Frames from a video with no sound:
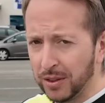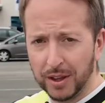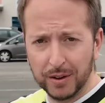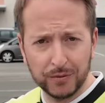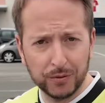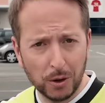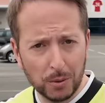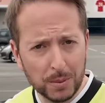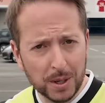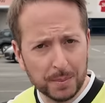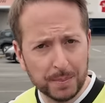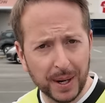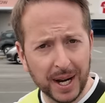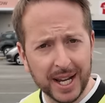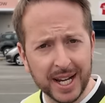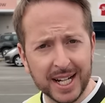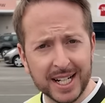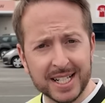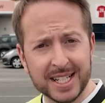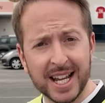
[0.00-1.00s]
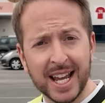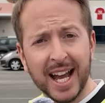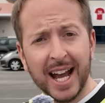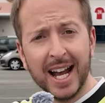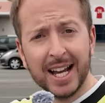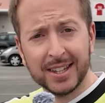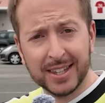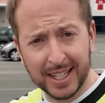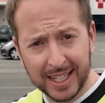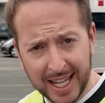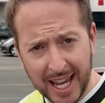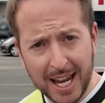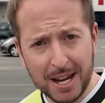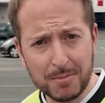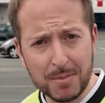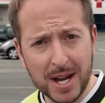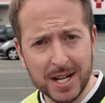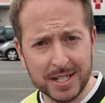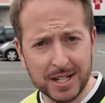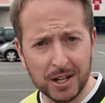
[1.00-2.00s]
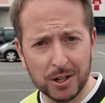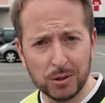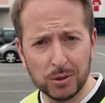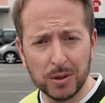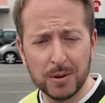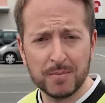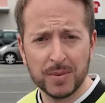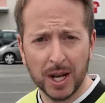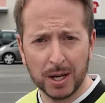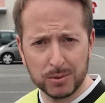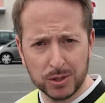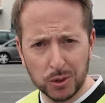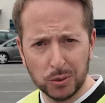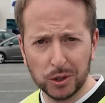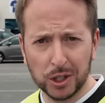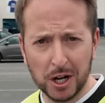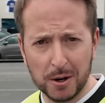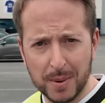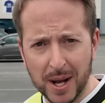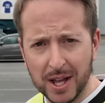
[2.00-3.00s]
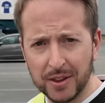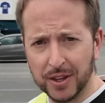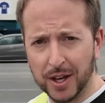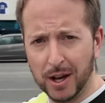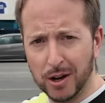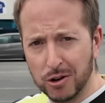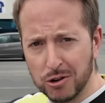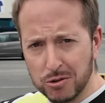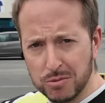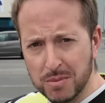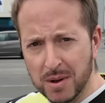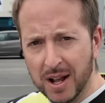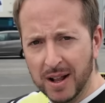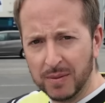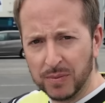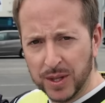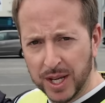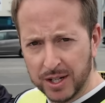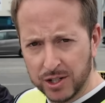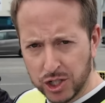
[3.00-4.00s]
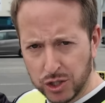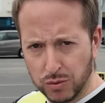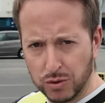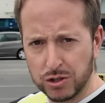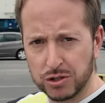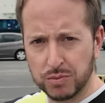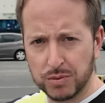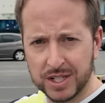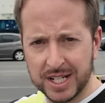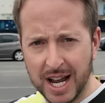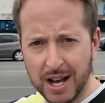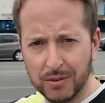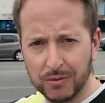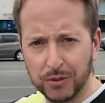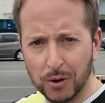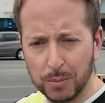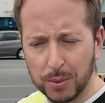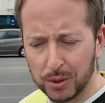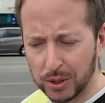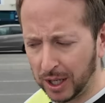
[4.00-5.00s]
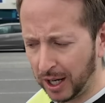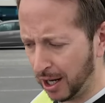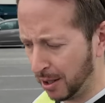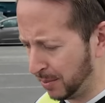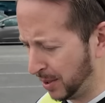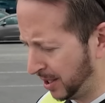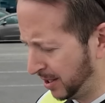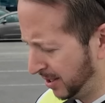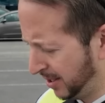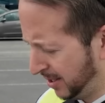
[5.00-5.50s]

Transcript: They formerly played at the Gay Meadow. I'm talking about the home of Shrewsbury Town Football Club.